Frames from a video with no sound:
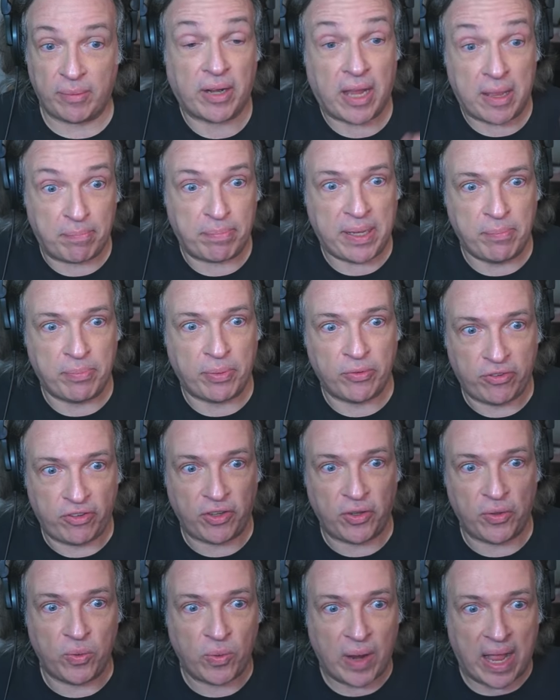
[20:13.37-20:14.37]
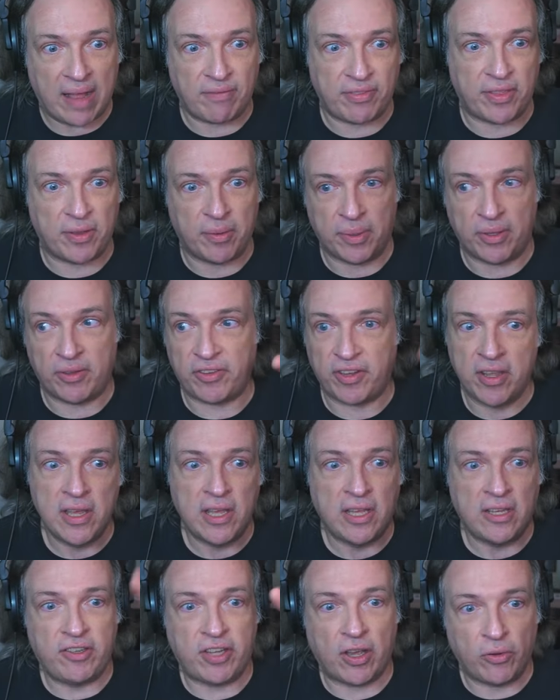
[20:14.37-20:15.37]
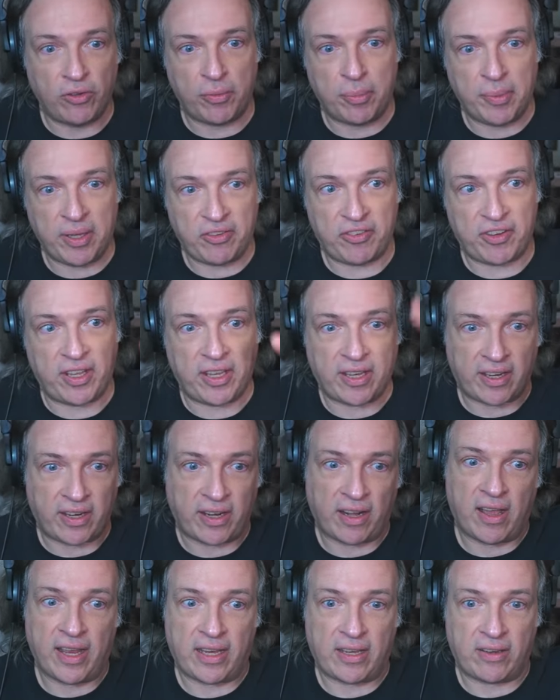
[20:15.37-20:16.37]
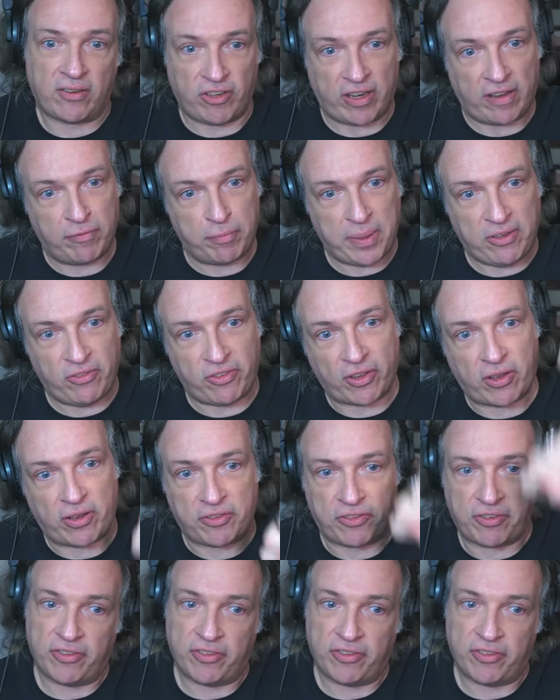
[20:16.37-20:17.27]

Like people do have them as totemistic, like Jeff Bezos, and